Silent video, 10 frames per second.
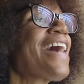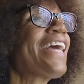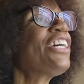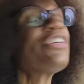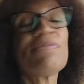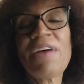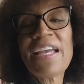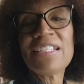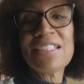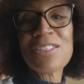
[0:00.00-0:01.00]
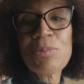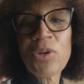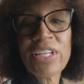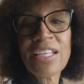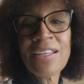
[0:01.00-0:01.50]
I couldn't find it this
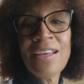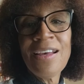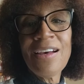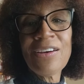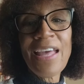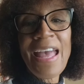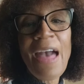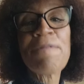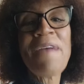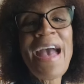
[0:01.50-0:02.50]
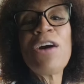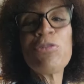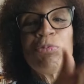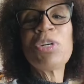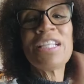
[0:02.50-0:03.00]
morning. Okay. I
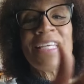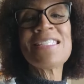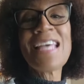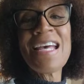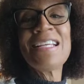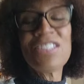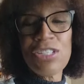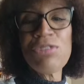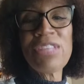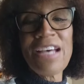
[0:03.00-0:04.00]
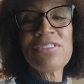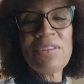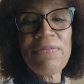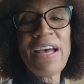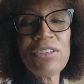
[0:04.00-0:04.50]
found where they said the
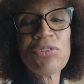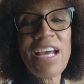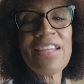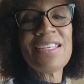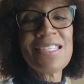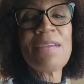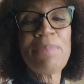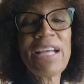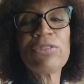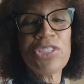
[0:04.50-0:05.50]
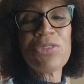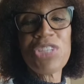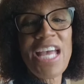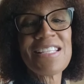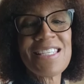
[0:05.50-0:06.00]
2005 trial, they said Michael Joe
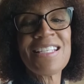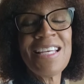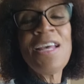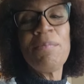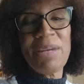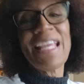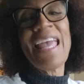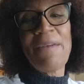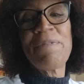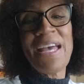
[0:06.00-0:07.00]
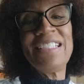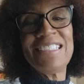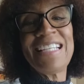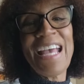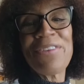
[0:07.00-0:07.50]
Jackson, but I can't find
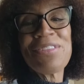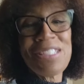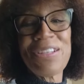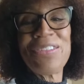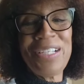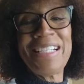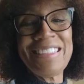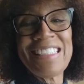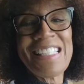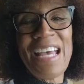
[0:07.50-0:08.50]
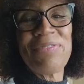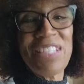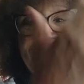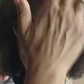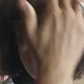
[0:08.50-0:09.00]
it now. So I'll just have to
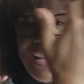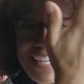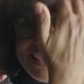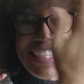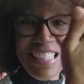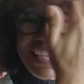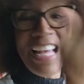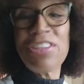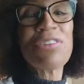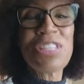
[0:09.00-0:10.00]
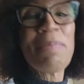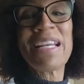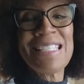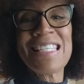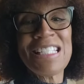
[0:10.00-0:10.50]
give you guys a link. I know
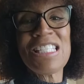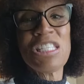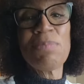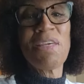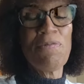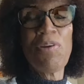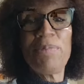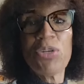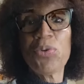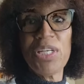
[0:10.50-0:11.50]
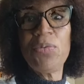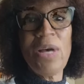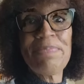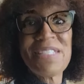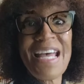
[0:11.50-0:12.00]
somebody sent it to me from a Greek
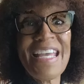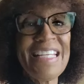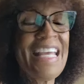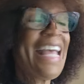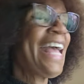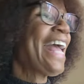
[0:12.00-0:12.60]
website.